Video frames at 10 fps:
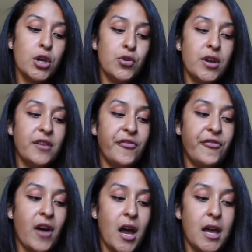you can
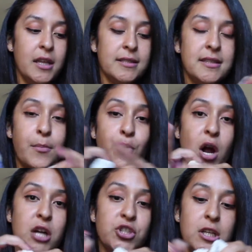find
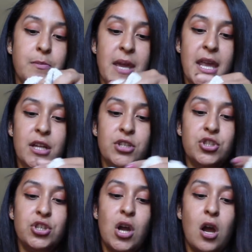project
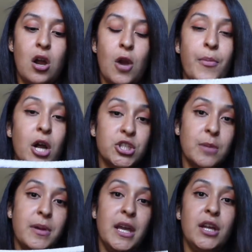page her
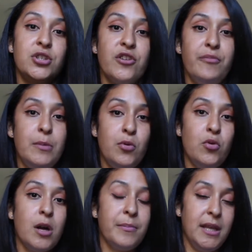project page of people who
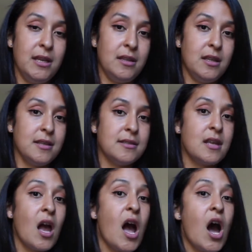completed this
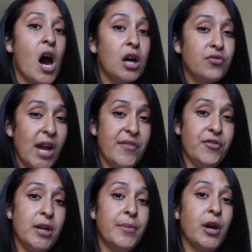on
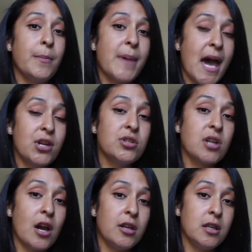Ravelry, but her patterns
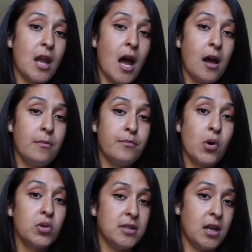are not
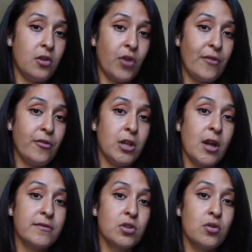posted on Ravelry. You
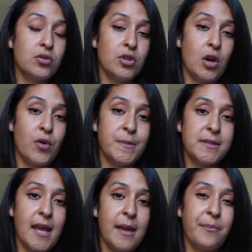have to go to her
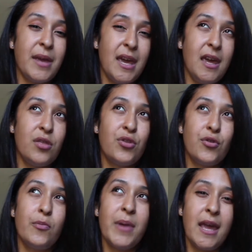website and pay
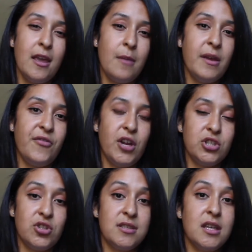through PayHip if you're
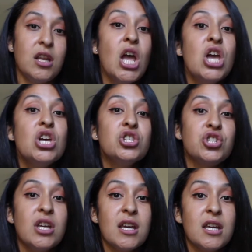interested.
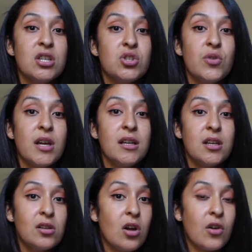She is doing a knit
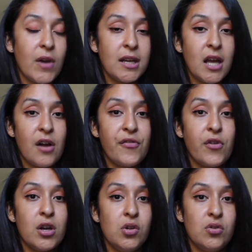along right now
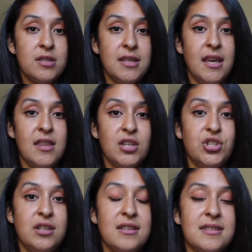for a new tee that
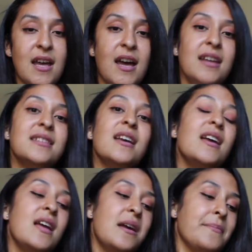she designed.
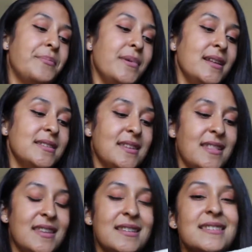But
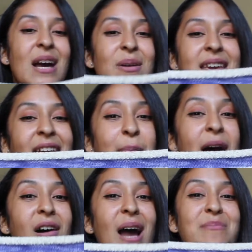this is how it came
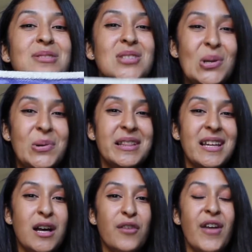out. I'm so in
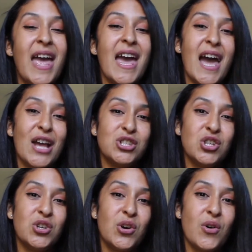love. As
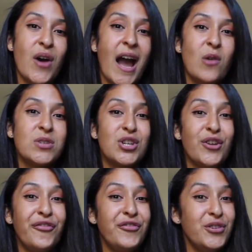you know, I was
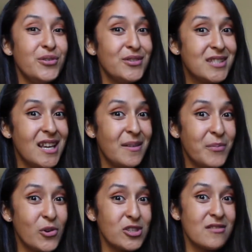confused
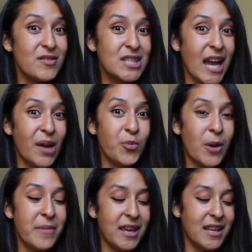most of the time
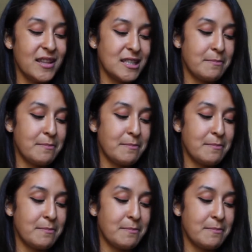while making this